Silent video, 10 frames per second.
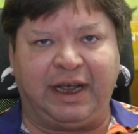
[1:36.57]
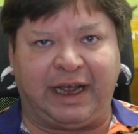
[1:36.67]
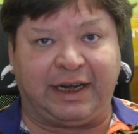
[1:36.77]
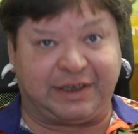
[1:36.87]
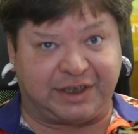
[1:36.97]

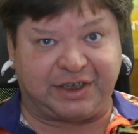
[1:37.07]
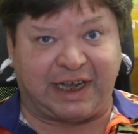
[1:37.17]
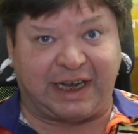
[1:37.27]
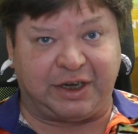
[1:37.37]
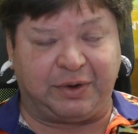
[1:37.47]
And as a
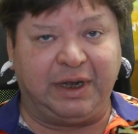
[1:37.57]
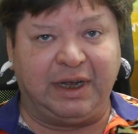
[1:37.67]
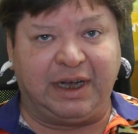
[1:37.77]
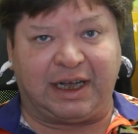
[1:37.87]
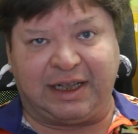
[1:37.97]
side note,
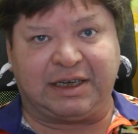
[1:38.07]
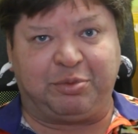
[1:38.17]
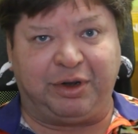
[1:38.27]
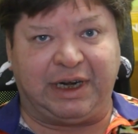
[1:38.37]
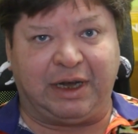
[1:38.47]
I'd like to
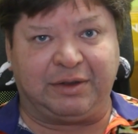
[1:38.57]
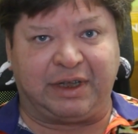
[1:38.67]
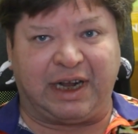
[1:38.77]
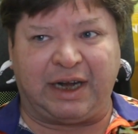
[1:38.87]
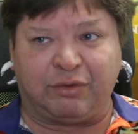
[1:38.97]
point out
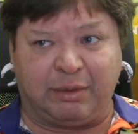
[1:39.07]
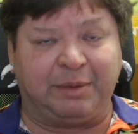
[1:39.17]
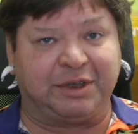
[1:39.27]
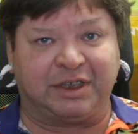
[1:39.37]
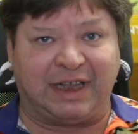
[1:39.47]
that I don't
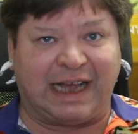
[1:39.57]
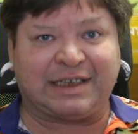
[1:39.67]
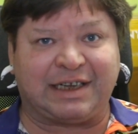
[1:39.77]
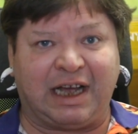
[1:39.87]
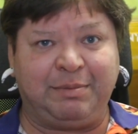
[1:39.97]
remember the
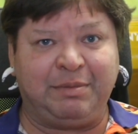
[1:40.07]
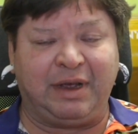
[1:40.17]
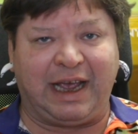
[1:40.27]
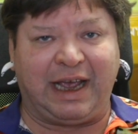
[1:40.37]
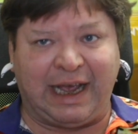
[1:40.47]
last time
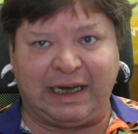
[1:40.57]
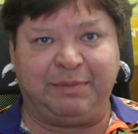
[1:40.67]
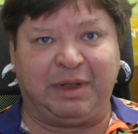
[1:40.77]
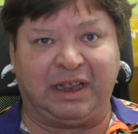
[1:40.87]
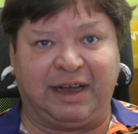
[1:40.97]
any
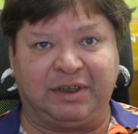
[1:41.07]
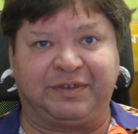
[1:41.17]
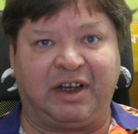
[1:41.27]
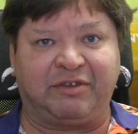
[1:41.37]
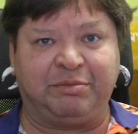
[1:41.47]
level of
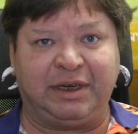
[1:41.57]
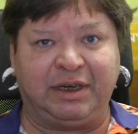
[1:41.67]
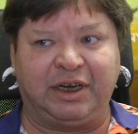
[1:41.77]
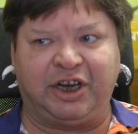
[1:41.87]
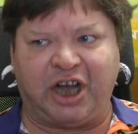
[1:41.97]

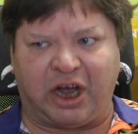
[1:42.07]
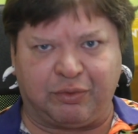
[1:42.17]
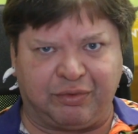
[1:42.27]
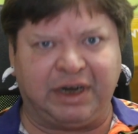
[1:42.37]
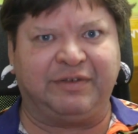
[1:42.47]
government got
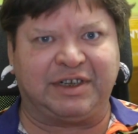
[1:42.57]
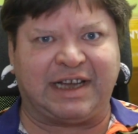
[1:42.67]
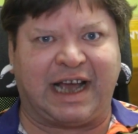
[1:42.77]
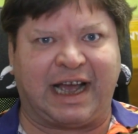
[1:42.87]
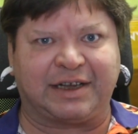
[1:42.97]
rid of a
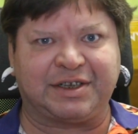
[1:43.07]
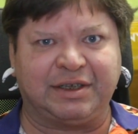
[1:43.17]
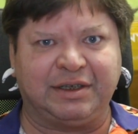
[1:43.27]
tax.